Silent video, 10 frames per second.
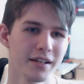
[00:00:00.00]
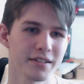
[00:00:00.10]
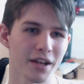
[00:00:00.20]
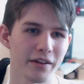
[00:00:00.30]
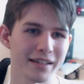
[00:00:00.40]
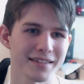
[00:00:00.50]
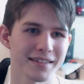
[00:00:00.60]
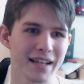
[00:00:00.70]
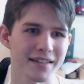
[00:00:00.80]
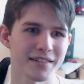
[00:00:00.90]
So that's
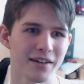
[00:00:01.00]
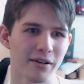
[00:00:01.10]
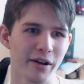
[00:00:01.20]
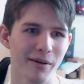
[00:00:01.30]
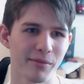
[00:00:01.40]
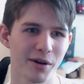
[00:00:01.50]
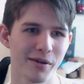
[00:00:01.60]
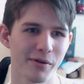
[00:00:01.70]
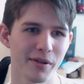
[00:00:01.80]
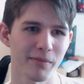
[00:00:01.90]
the test scenario I'm
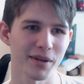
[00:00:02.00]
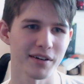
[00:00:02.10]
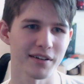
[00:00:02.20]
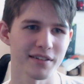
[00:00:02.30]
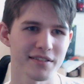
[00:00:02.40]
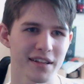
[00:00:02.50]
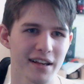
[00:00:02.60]
going with, because